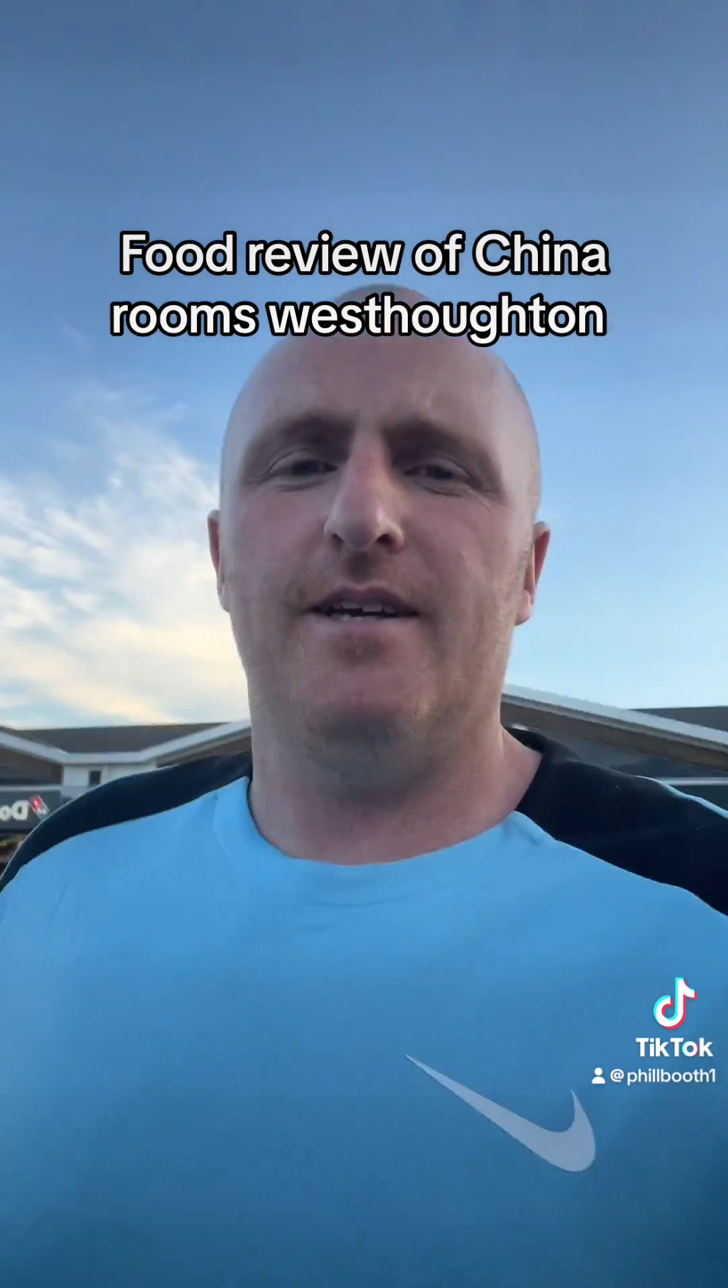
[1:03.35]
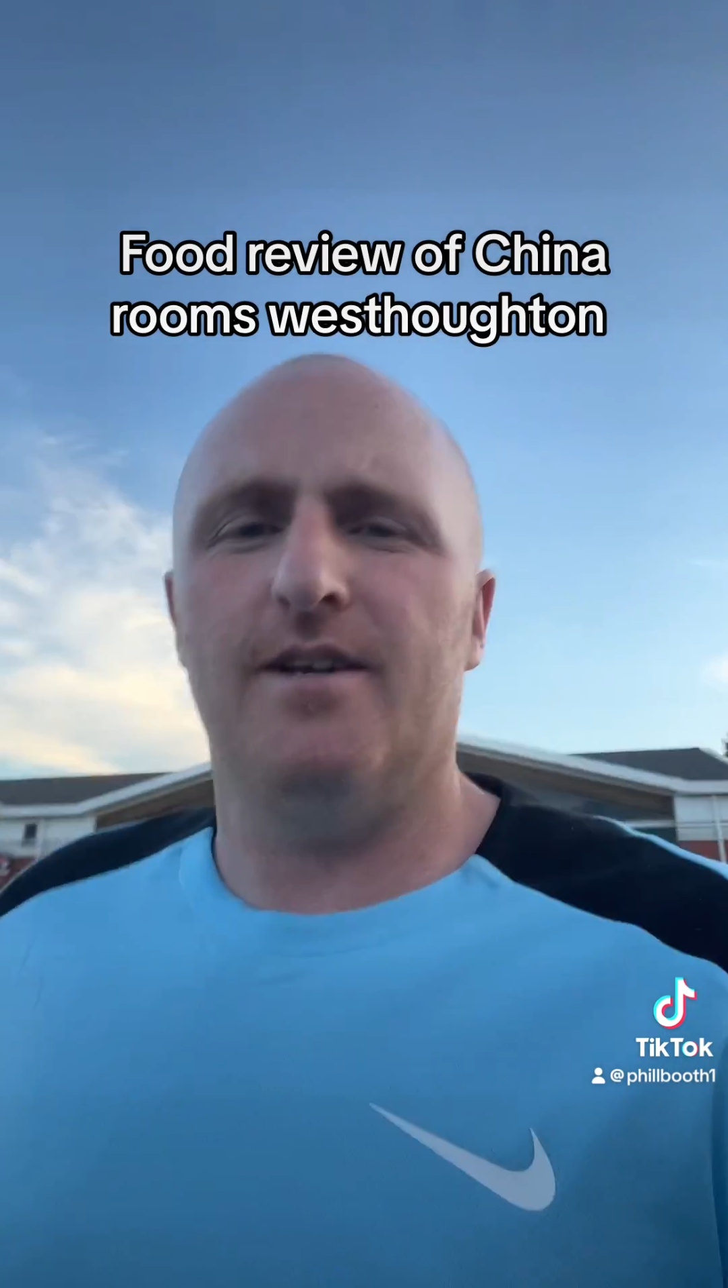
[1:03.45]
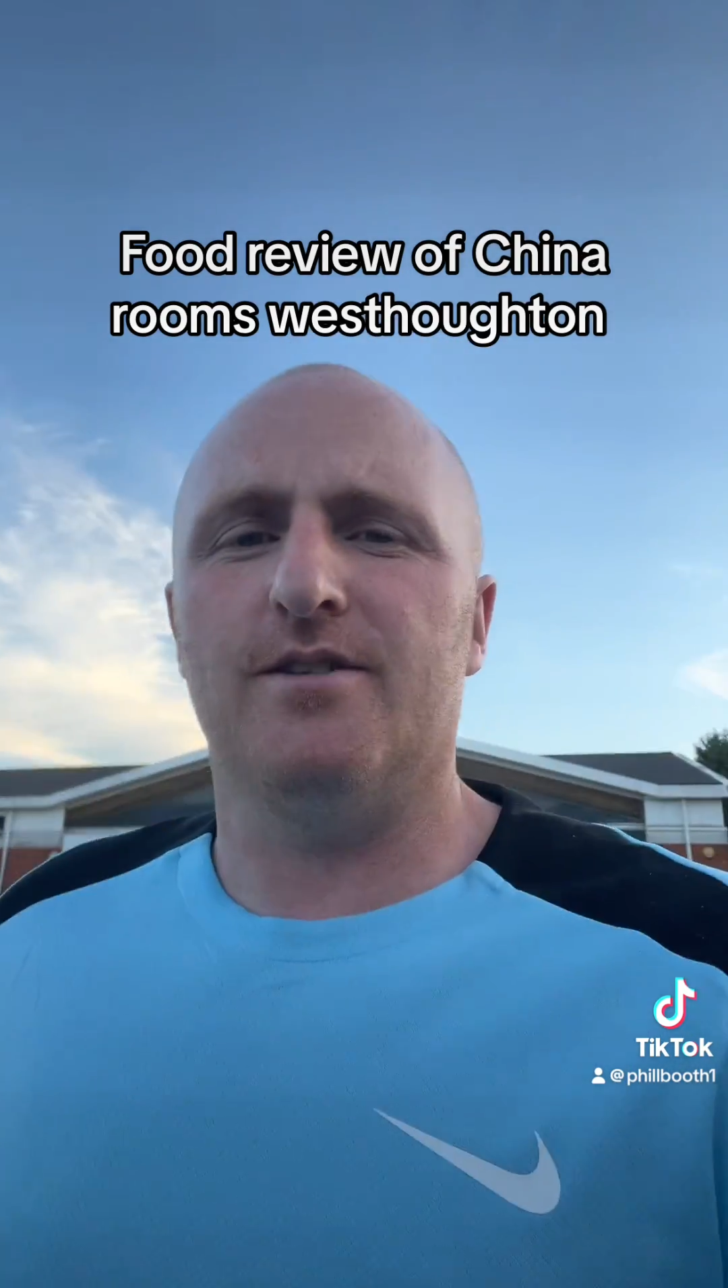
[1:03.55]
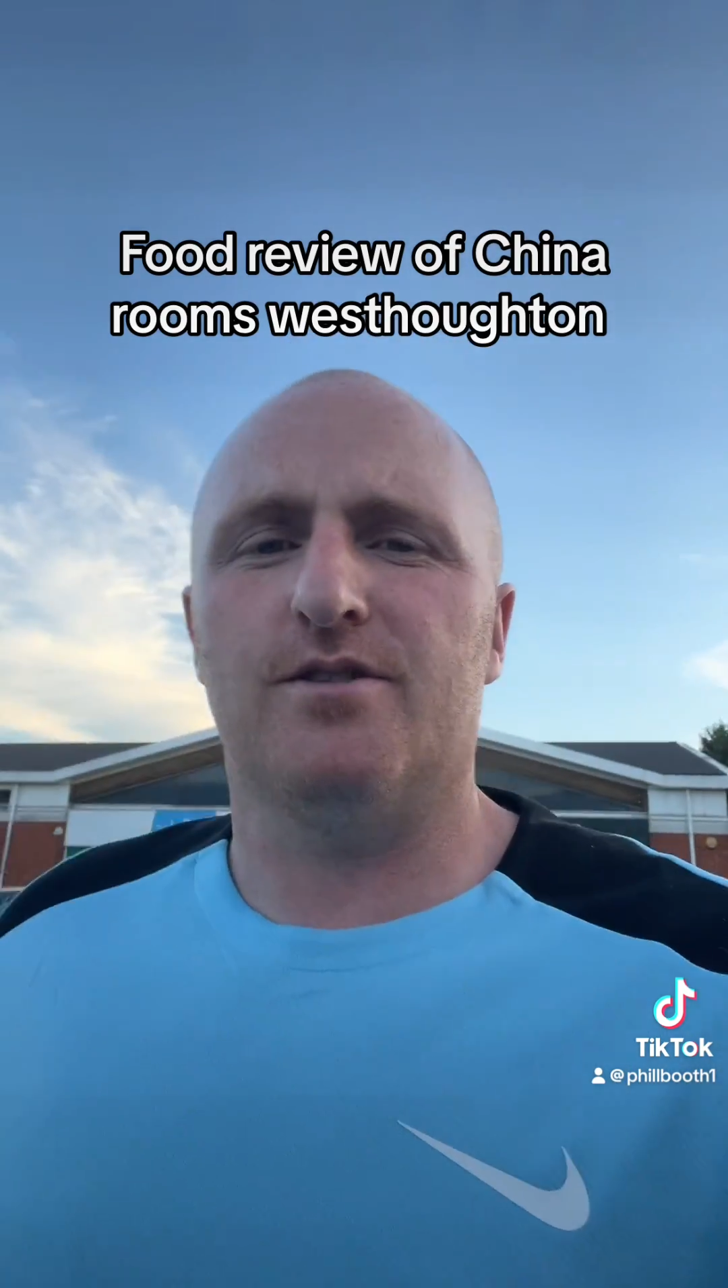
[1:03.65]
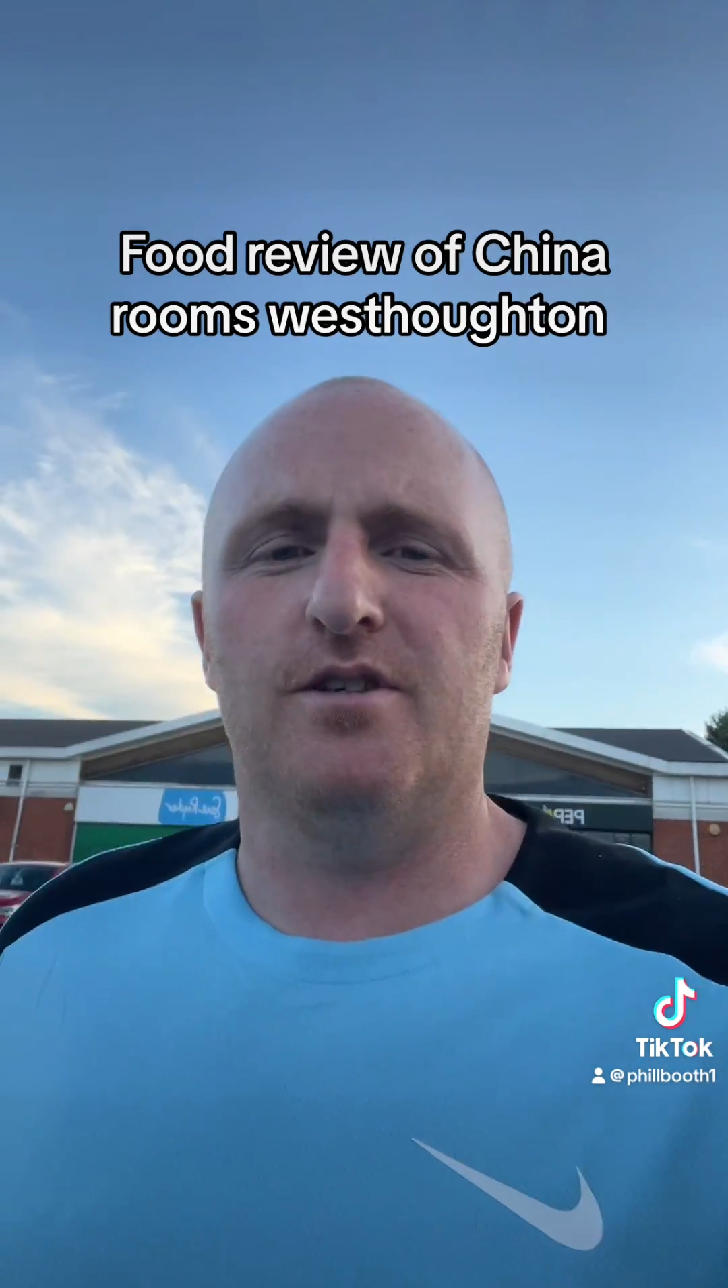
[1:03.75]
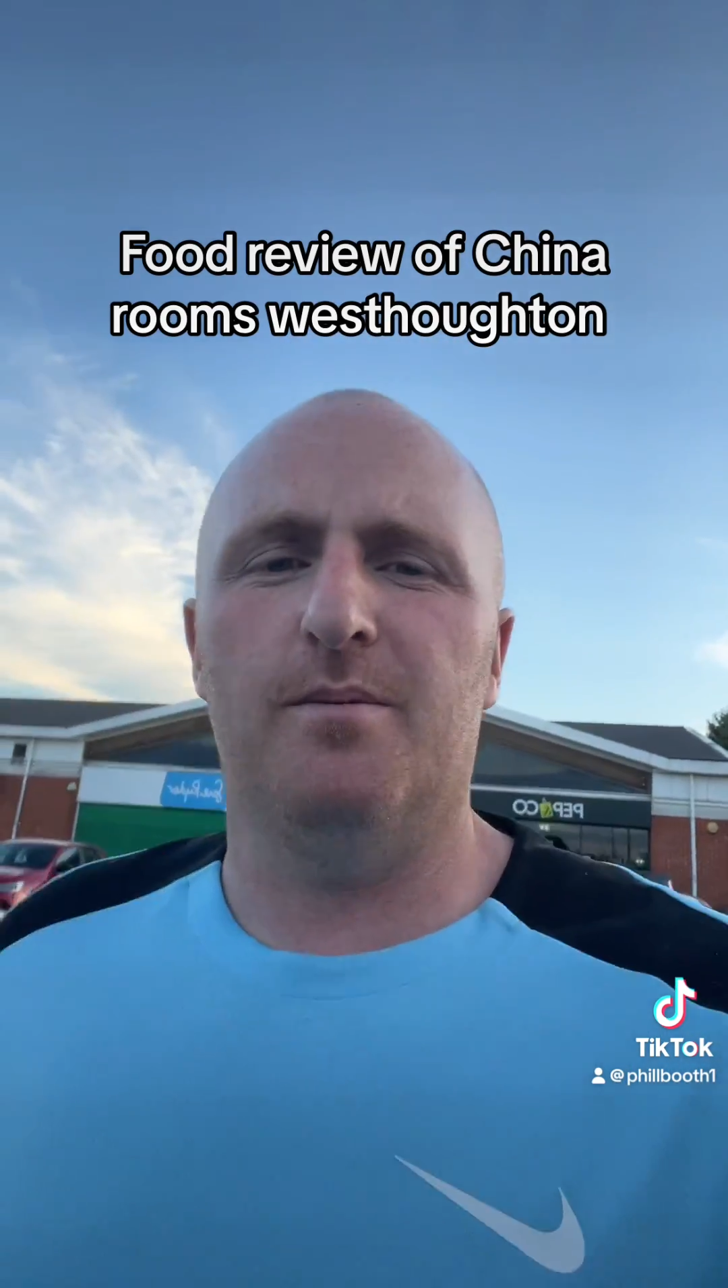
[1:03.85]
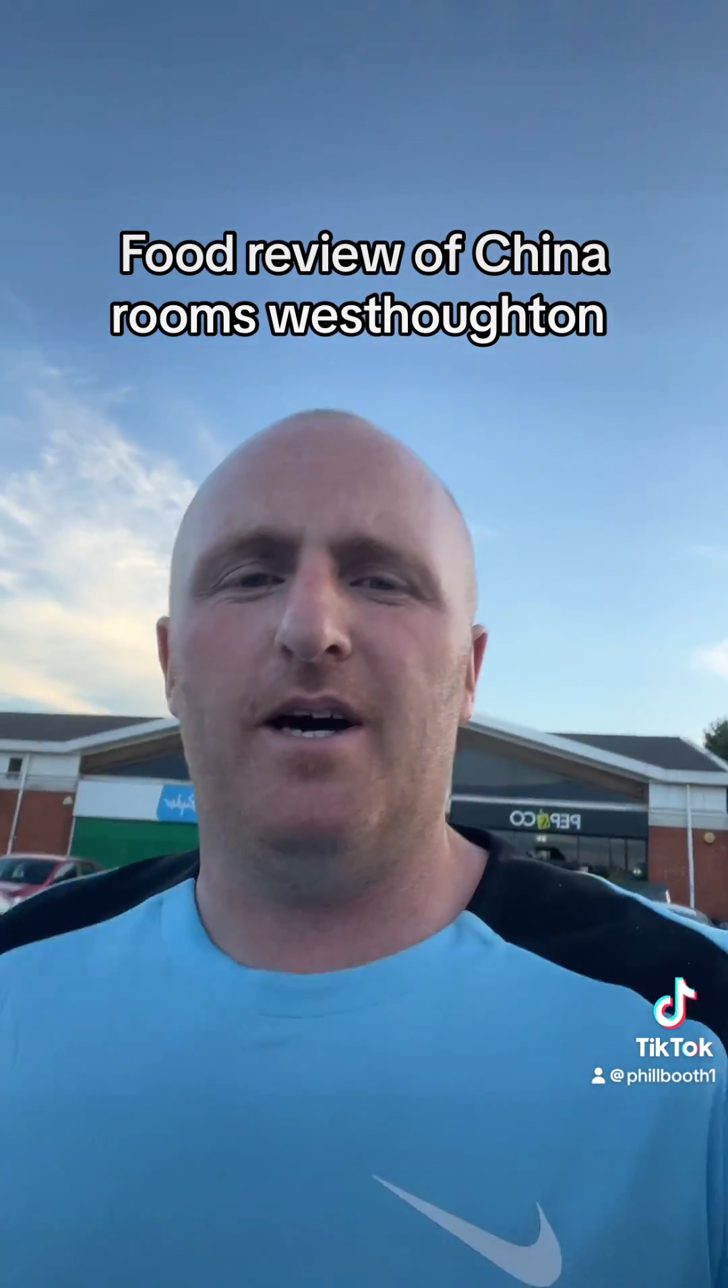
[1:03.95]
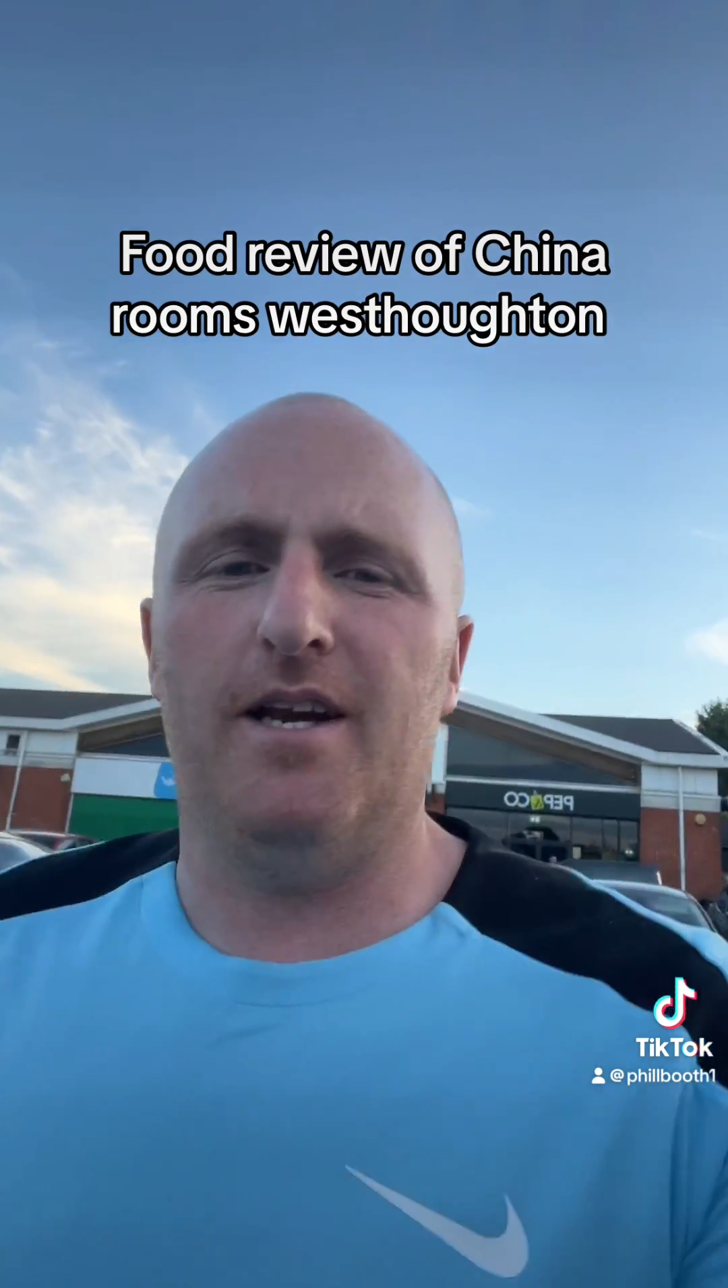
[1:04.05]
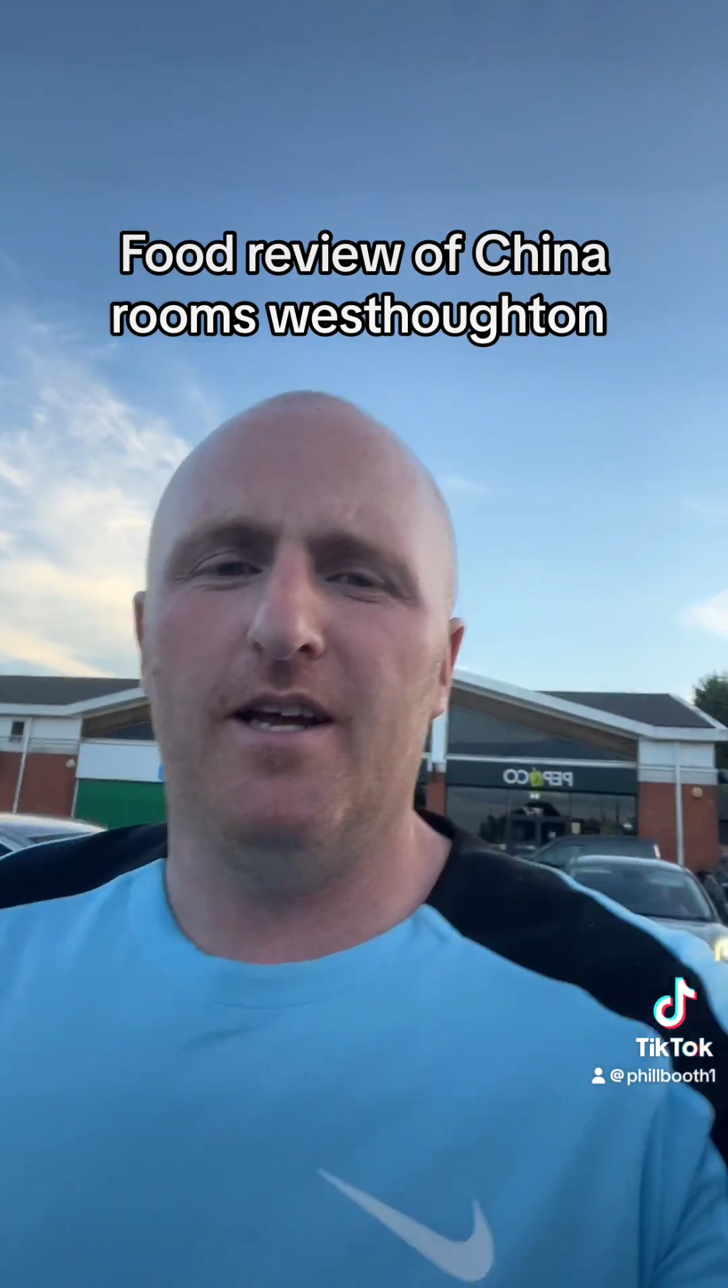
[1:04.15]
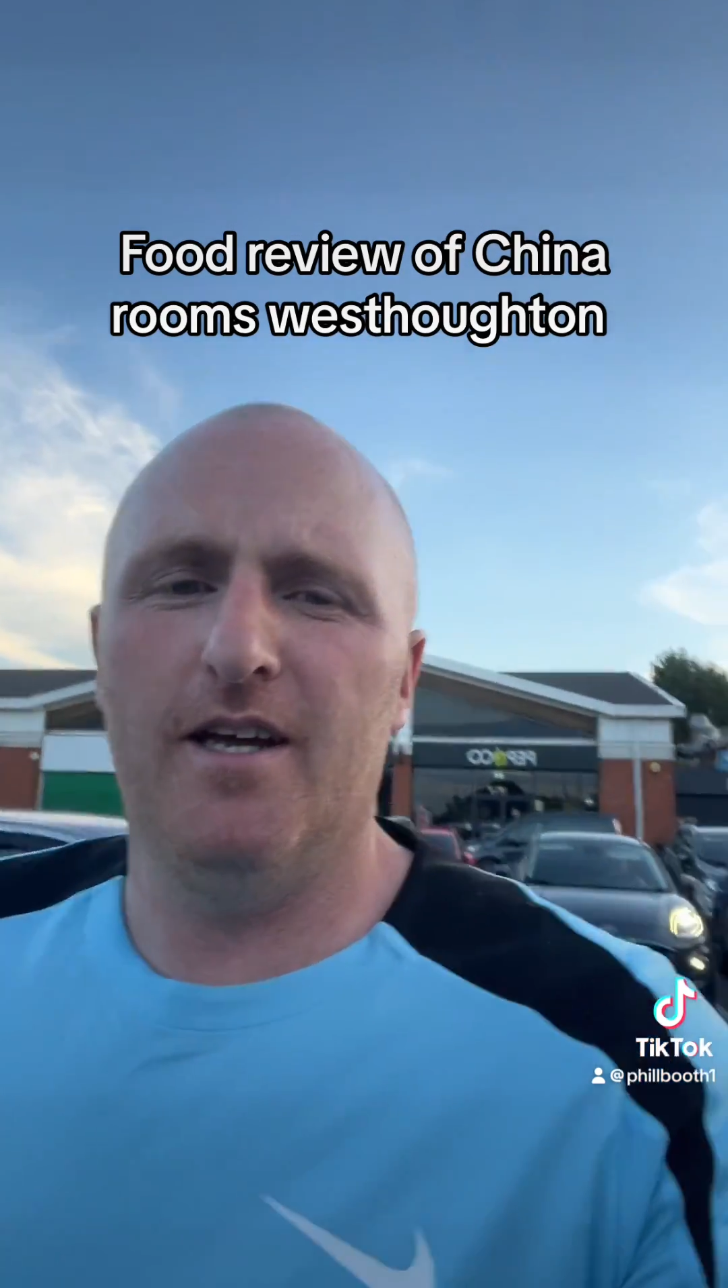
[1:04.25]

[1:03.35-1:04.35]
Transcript: not too bad.